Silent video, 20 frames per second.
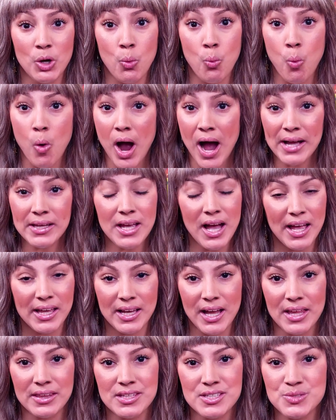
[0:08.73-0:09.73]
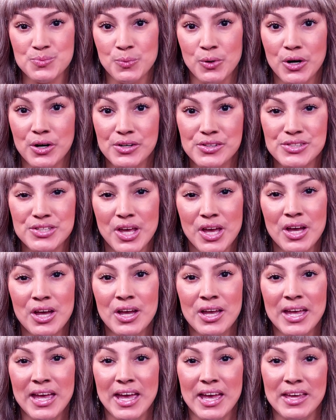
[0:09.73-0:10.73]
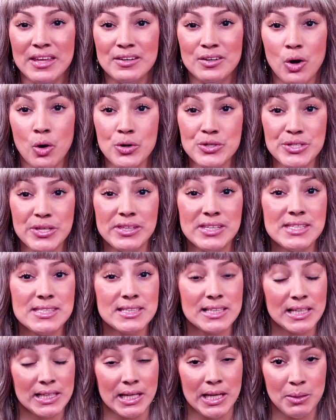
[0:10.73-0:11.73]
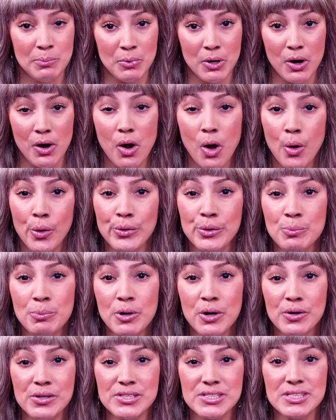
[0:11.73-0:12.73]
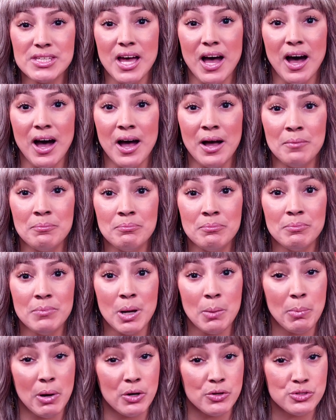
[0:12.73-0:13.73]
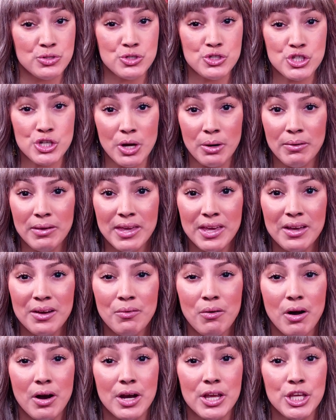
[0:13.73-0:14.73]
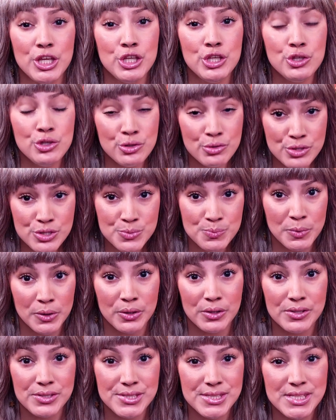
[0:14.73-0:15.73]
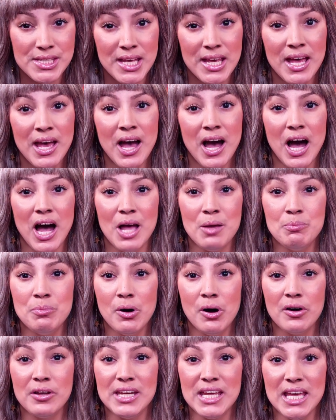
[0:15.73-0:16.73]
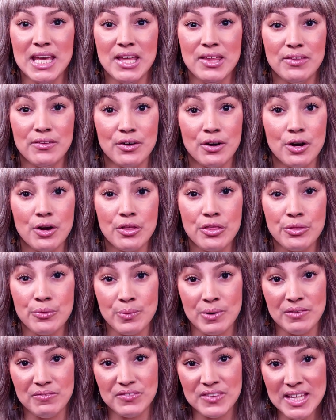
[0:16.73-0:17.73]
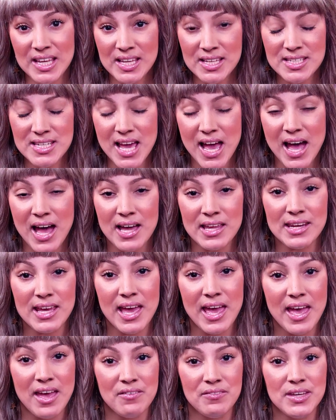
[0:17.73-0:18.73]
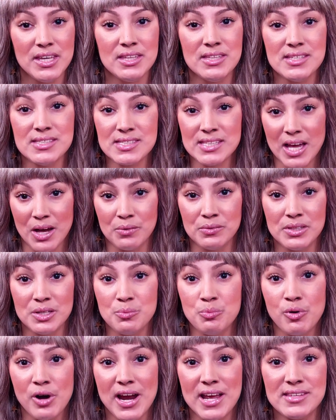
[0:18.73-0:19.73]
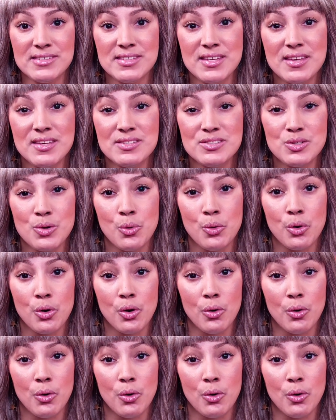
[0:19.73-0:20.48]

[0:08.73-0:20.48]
why I got these books, and also disclaimer, all the books I'm about to show you are used books I bought either thrifted at heavy discounted prices or